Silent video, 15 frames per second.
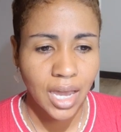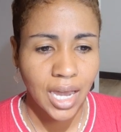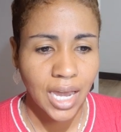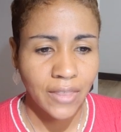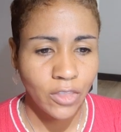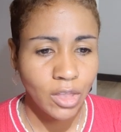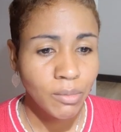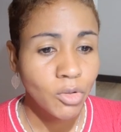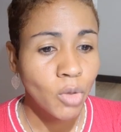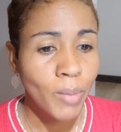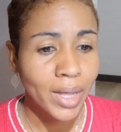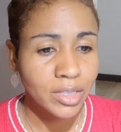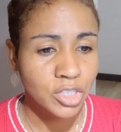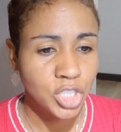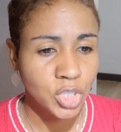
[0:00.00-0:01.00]
and then go
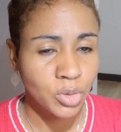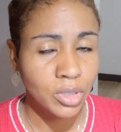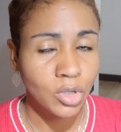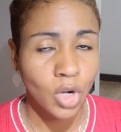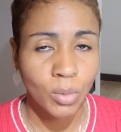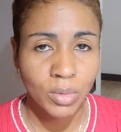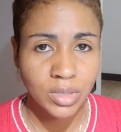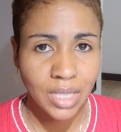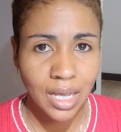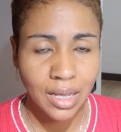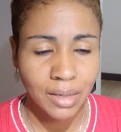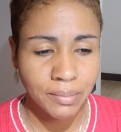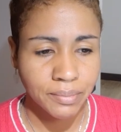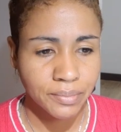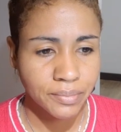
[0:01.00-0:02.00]
back to showing the normal
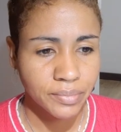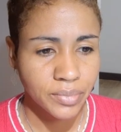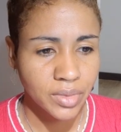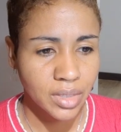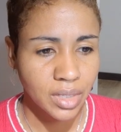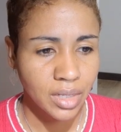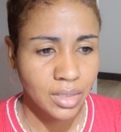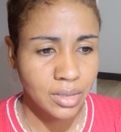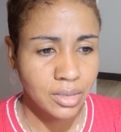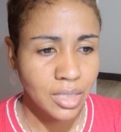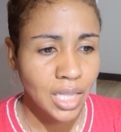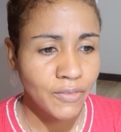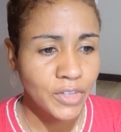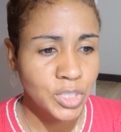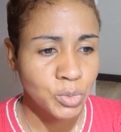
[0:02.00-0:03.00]
time. The
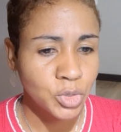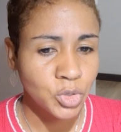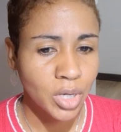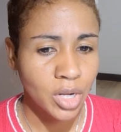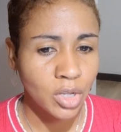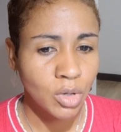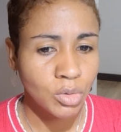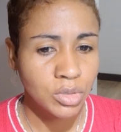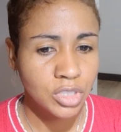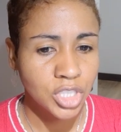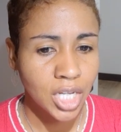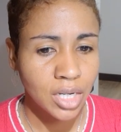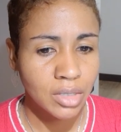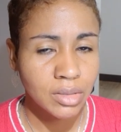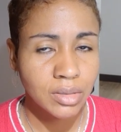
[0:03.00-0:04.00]
television would try to go to
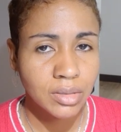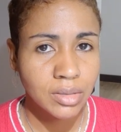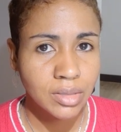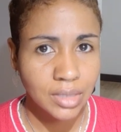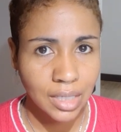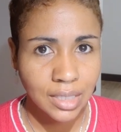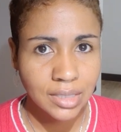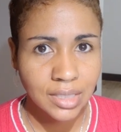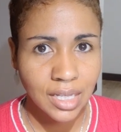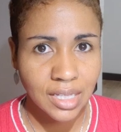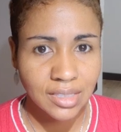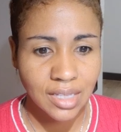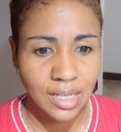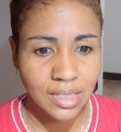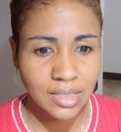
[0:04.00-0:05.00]
channel
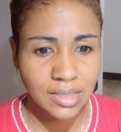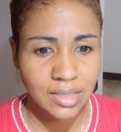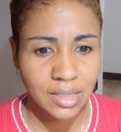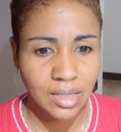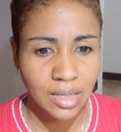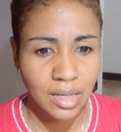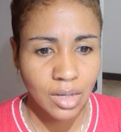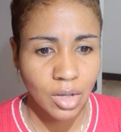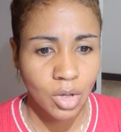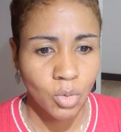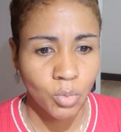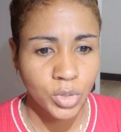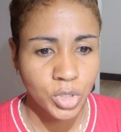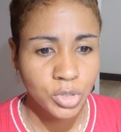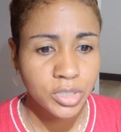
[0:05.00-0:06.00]
666,
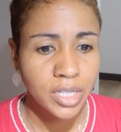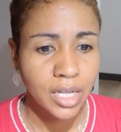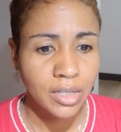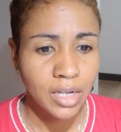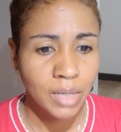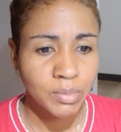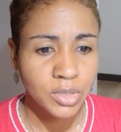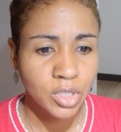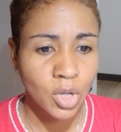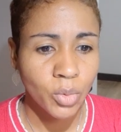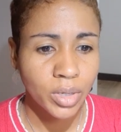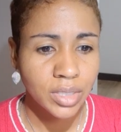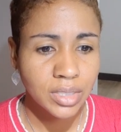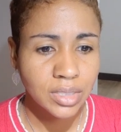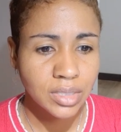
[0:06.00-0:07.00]
which usually ended up to
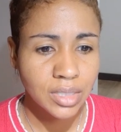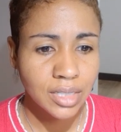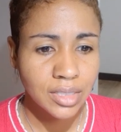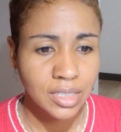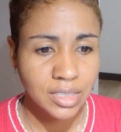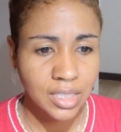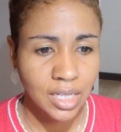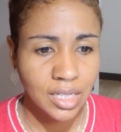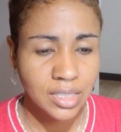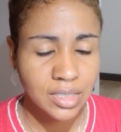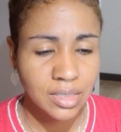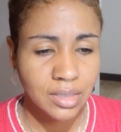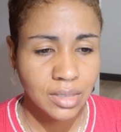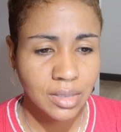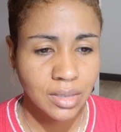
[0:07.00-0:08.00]
going 66,
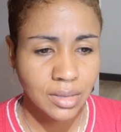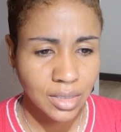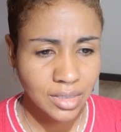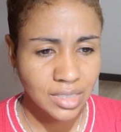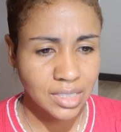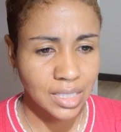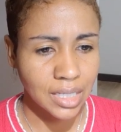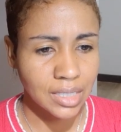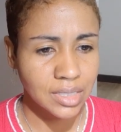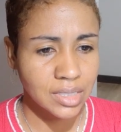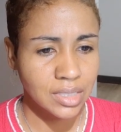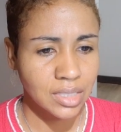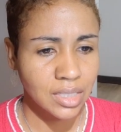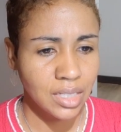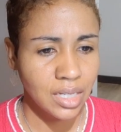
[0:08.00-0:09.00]
then 6.
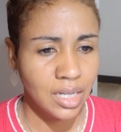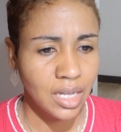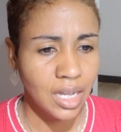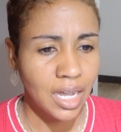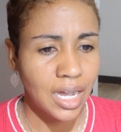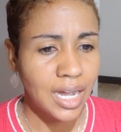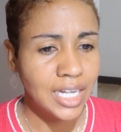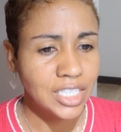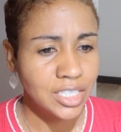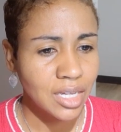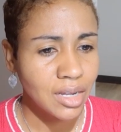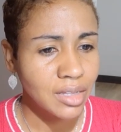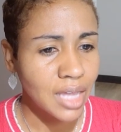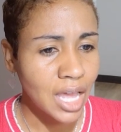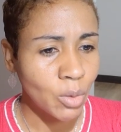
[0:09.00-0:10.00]
I
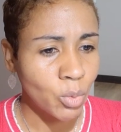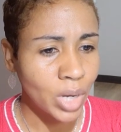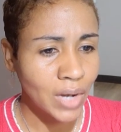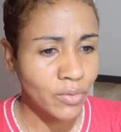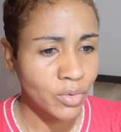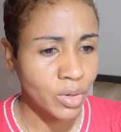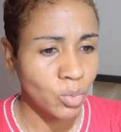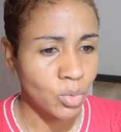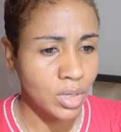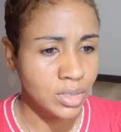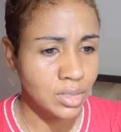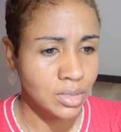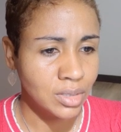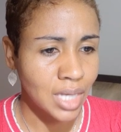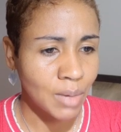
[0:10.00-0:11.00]
shouted at whatever it was to
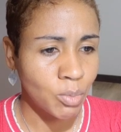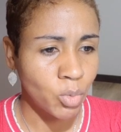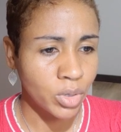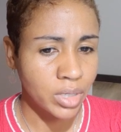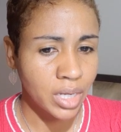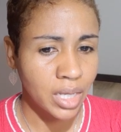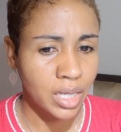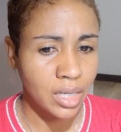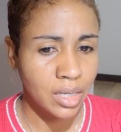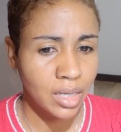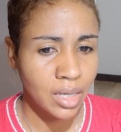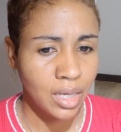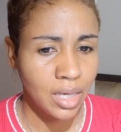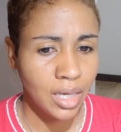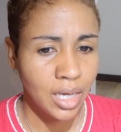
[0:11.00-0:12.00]
stop one day,
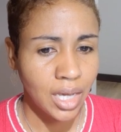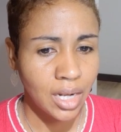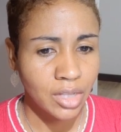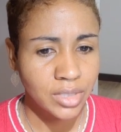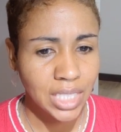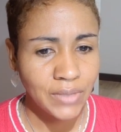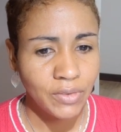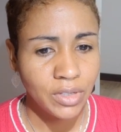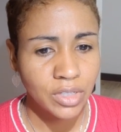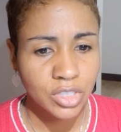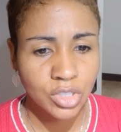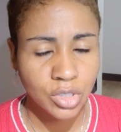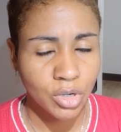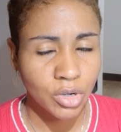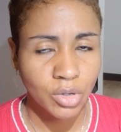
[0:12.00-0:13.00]
and the TV
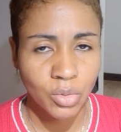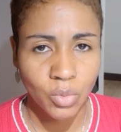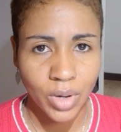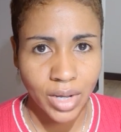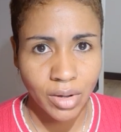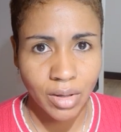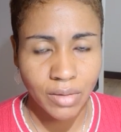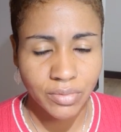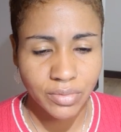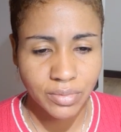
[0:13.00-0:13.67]
just turned right off.